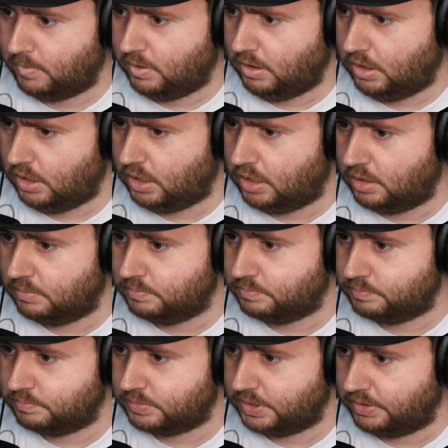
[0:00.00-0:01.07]
Um,
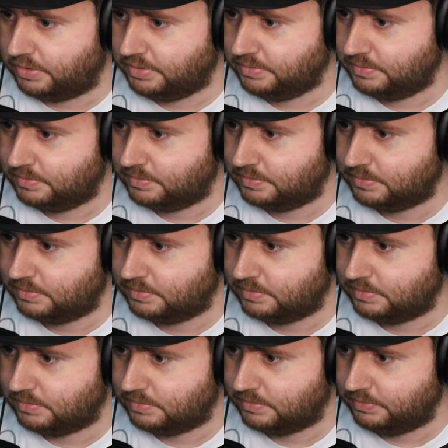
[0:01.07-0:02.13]
Taryn?
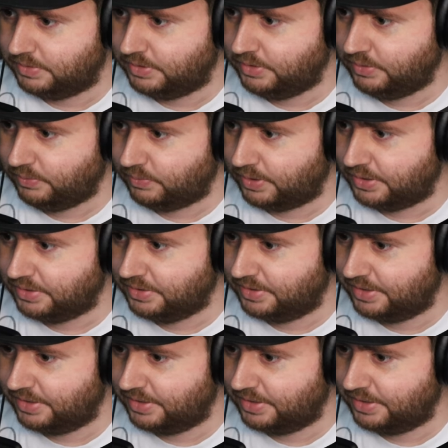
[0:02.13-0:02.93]
Yeah? You need to run.